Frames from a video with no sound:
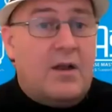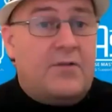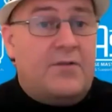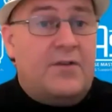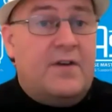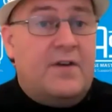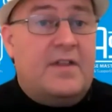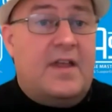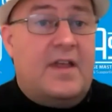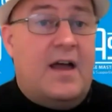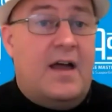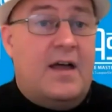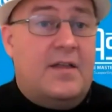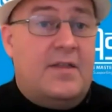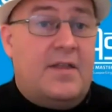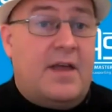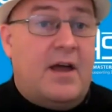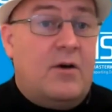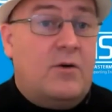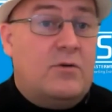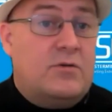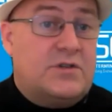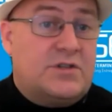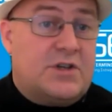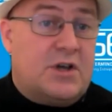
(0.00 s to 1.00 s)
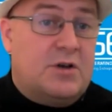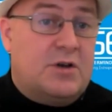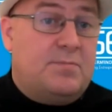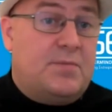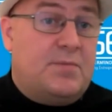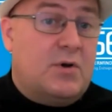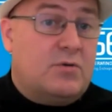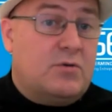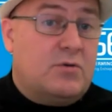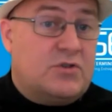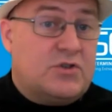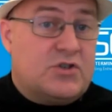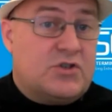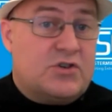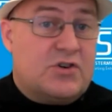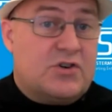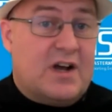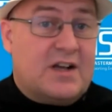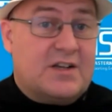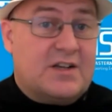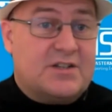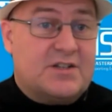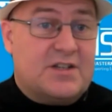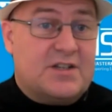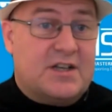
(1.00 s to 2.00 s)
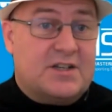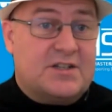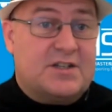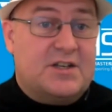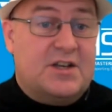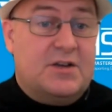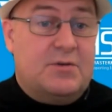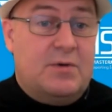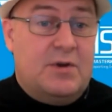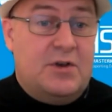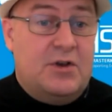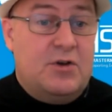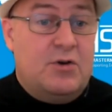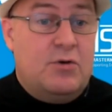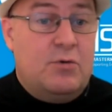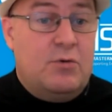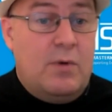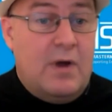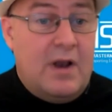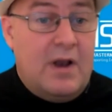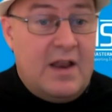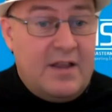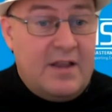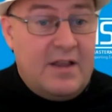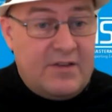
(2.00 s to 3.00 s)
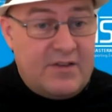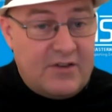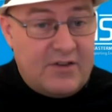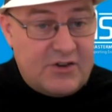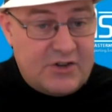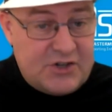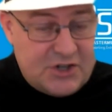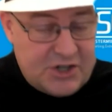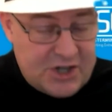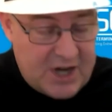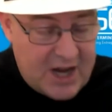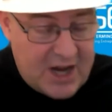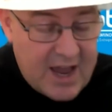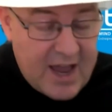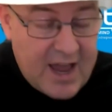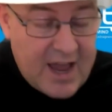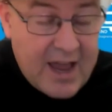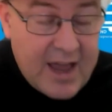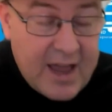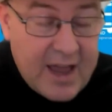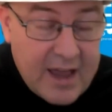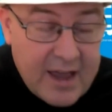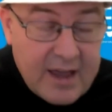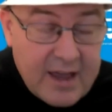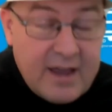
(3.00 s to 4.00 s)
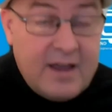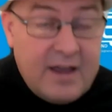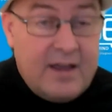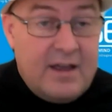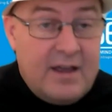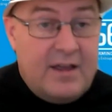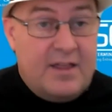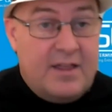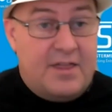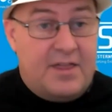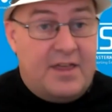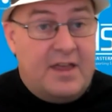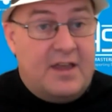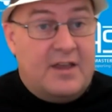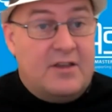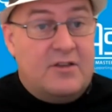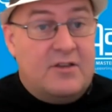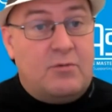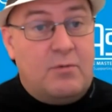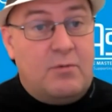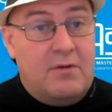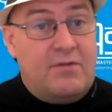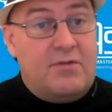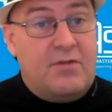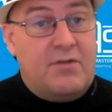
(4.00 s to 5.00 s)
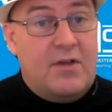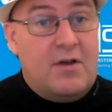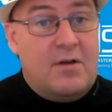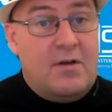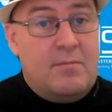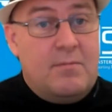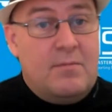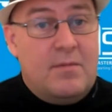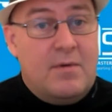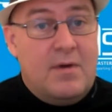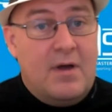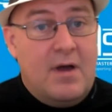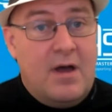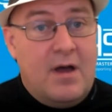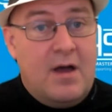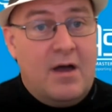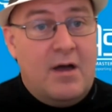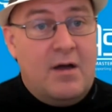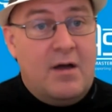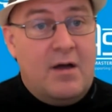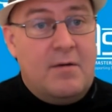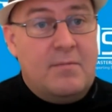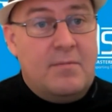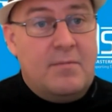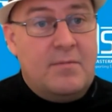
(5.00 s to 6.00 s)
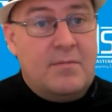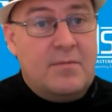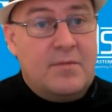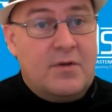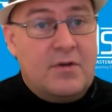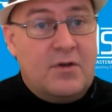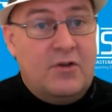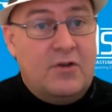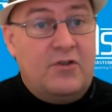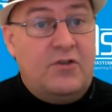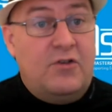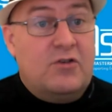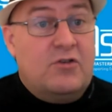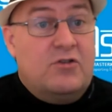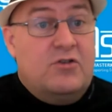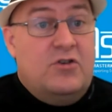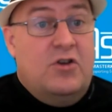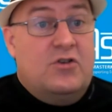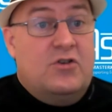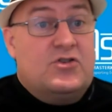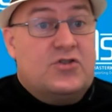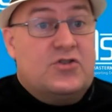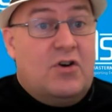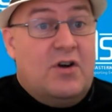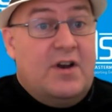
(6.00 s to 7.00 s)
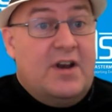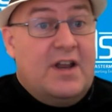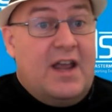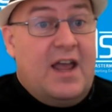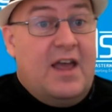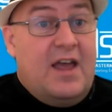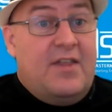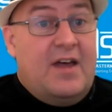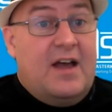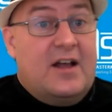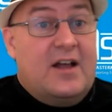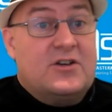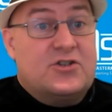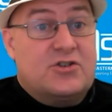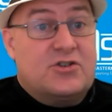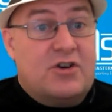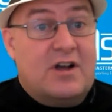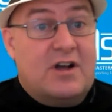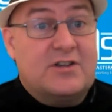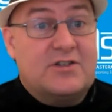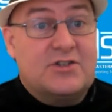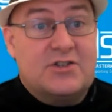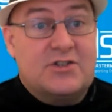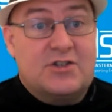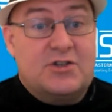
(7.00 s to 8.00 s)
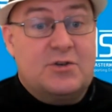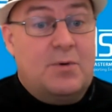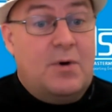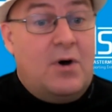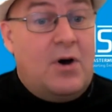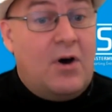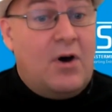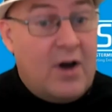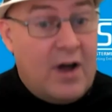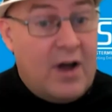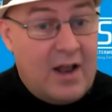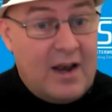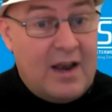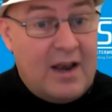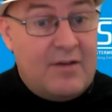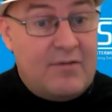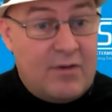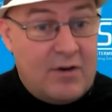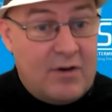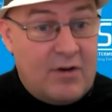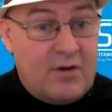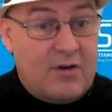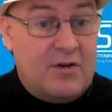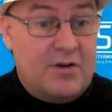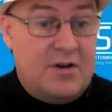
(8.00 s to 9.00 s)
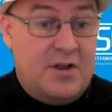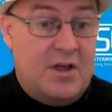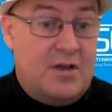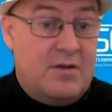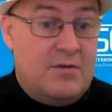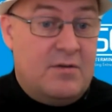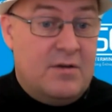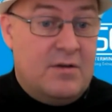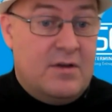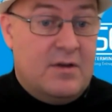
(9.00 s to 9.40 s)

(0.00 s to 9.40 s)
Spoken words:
I think that also builds trust, doesn't it? When you're willing to share things with them, because you're trying to get that trust to a higher level, aren't you?